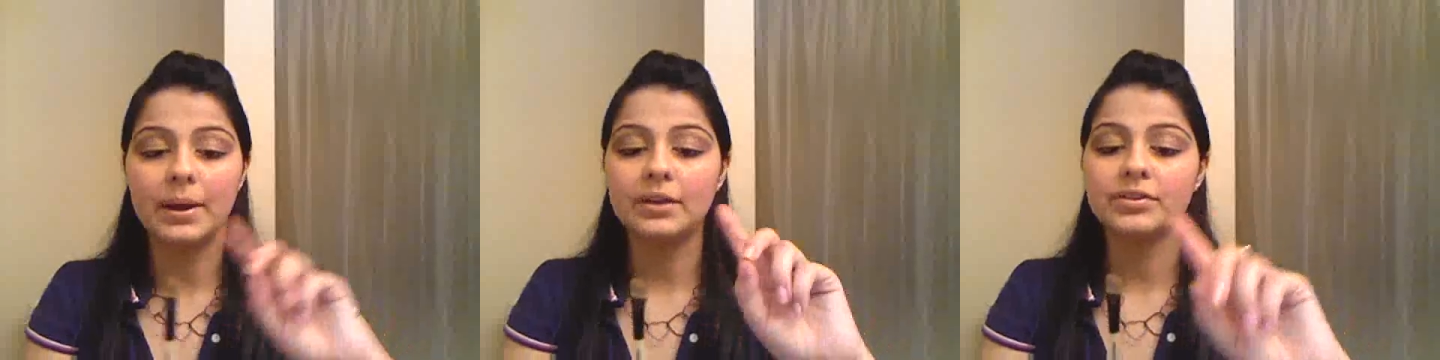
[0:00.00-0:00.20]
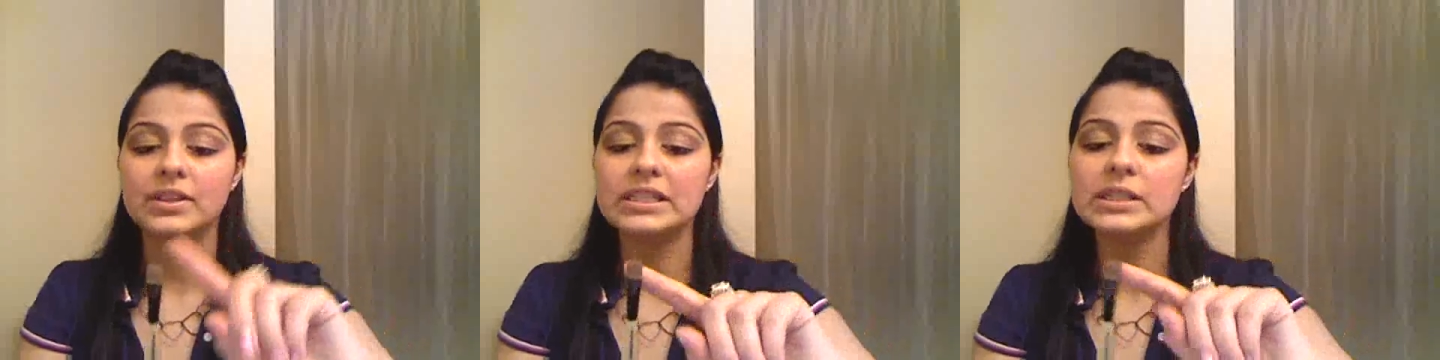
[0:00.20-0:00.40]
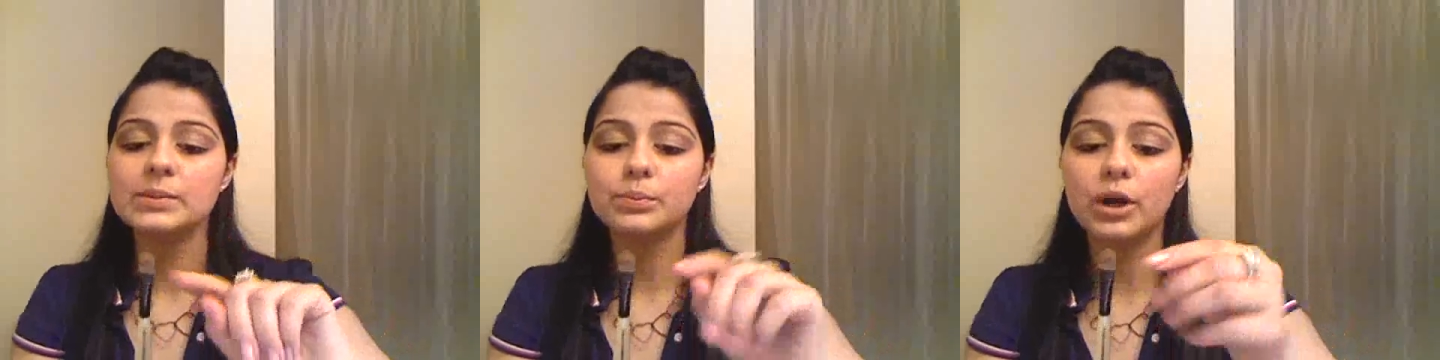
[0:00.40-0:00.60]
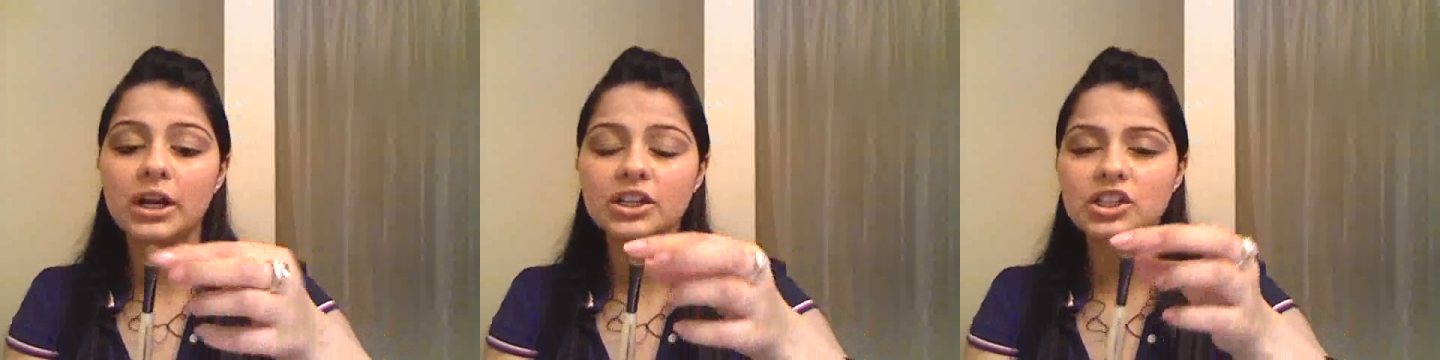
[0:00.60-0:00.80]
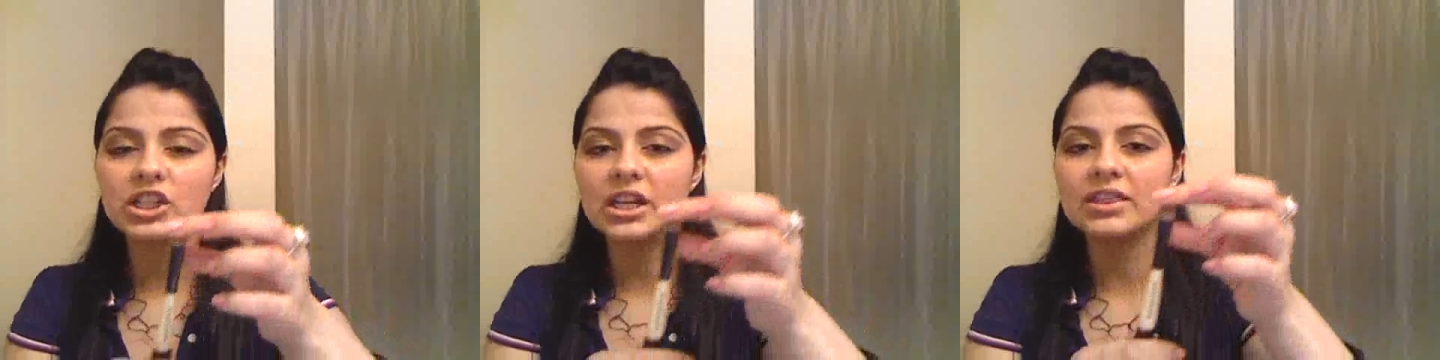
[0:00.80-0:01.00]
about this
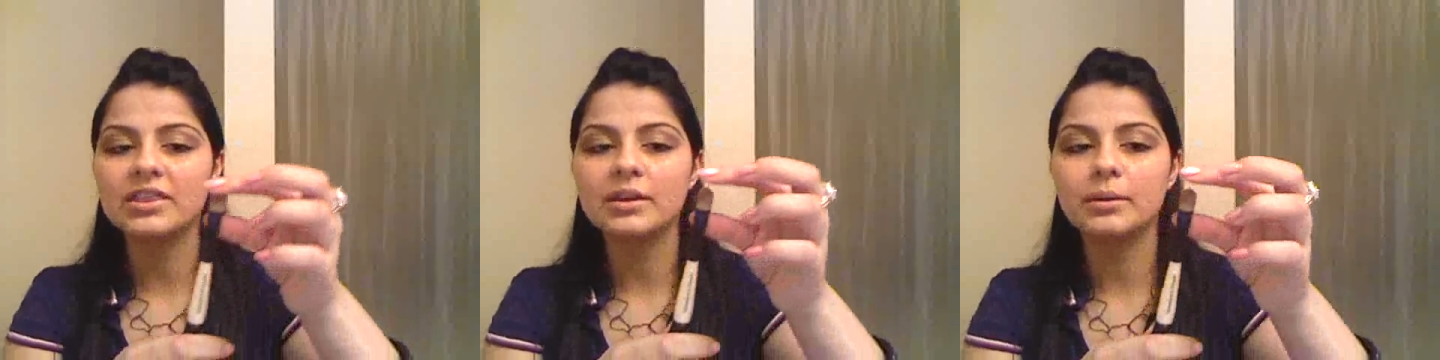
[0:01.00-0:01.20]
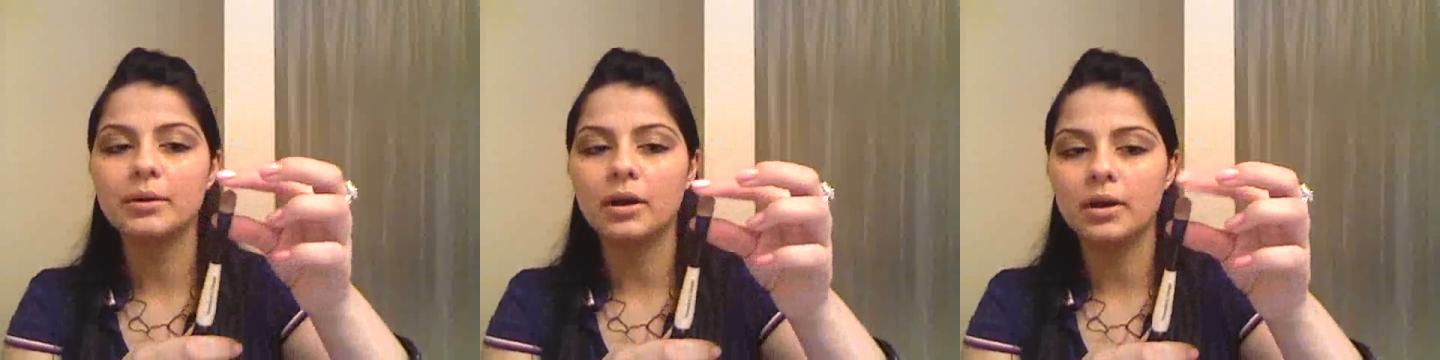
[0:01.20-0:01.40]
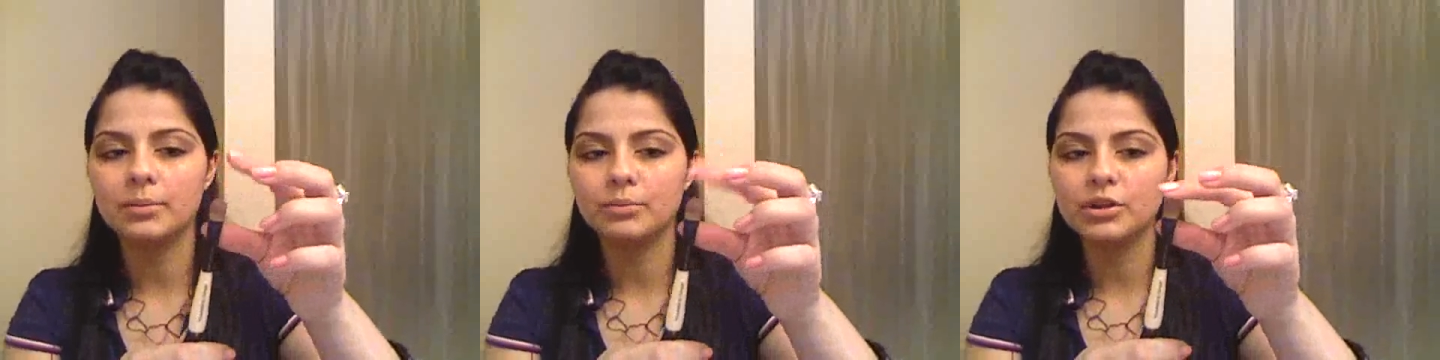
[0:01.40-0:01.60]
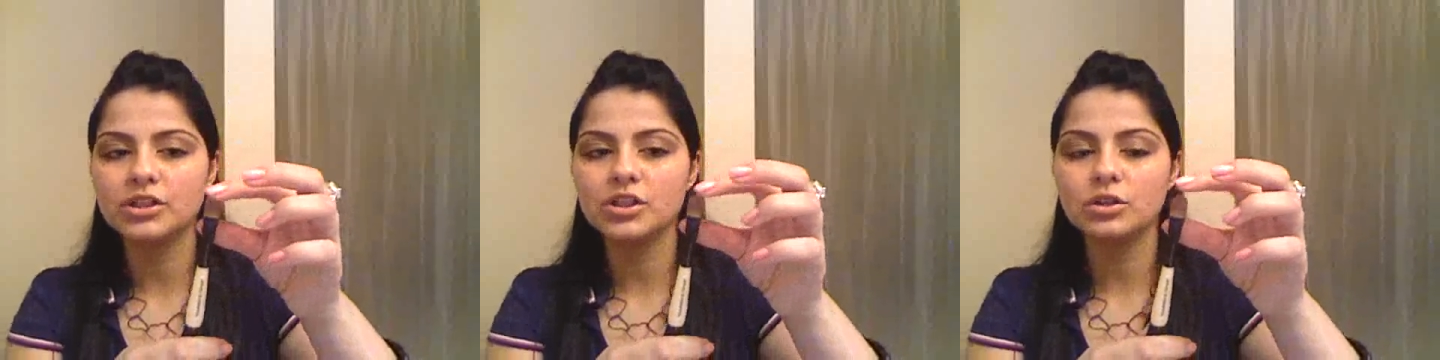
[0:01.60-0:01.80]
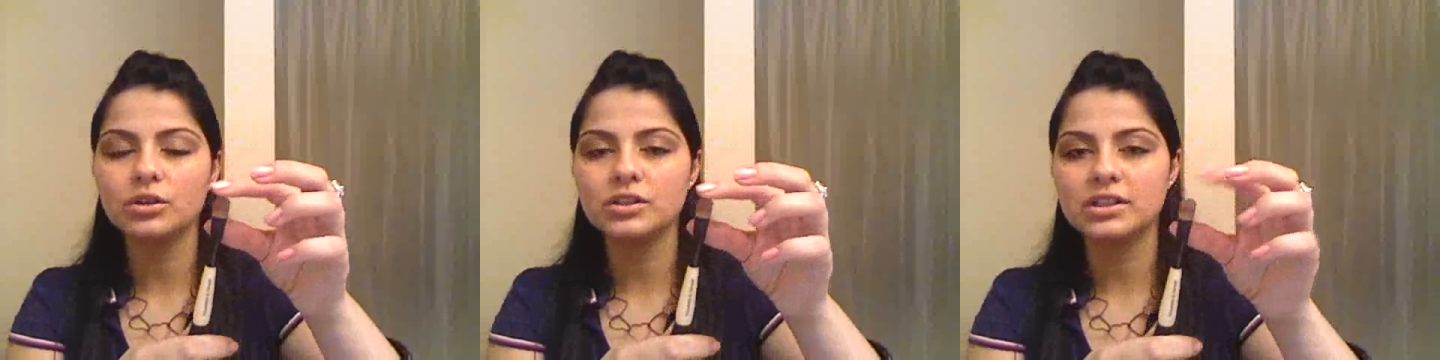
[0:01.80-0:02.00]
brush, the
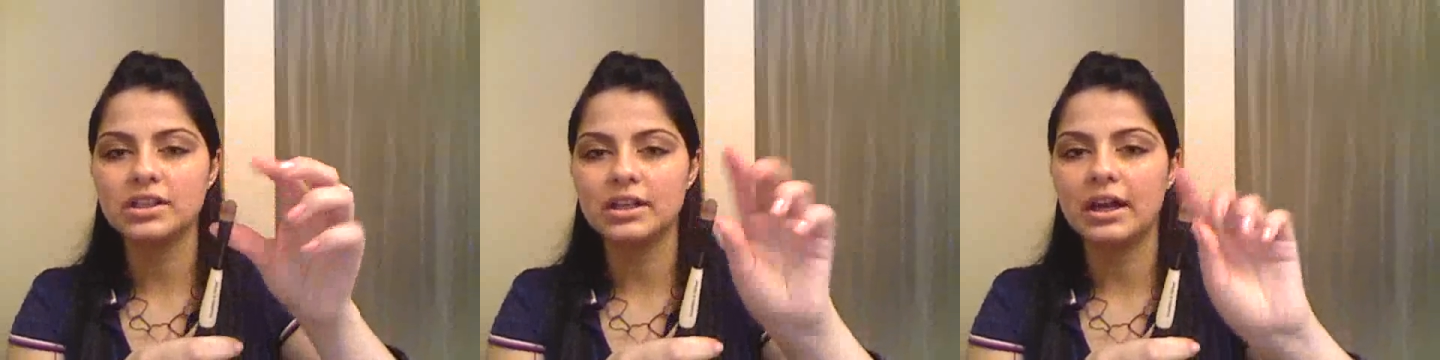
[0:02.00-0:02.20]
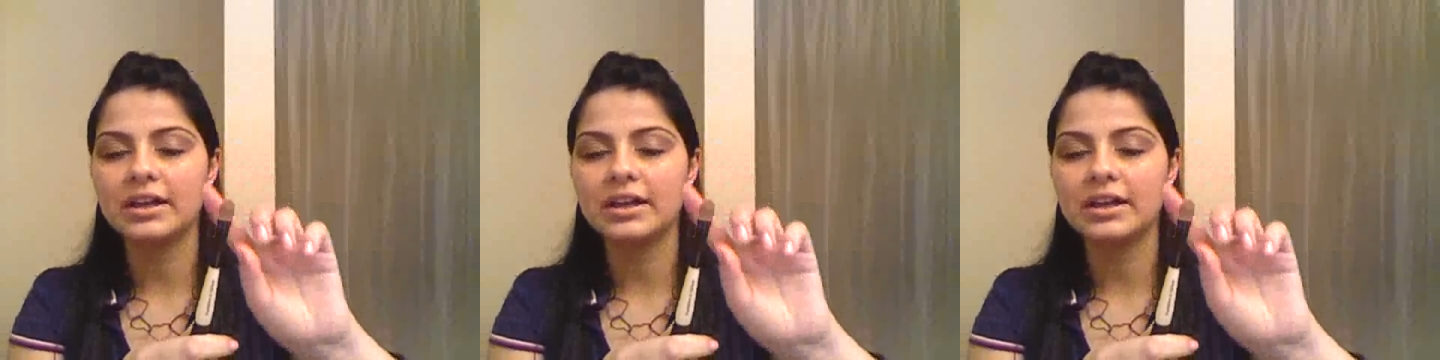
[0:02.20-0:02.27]
bristles.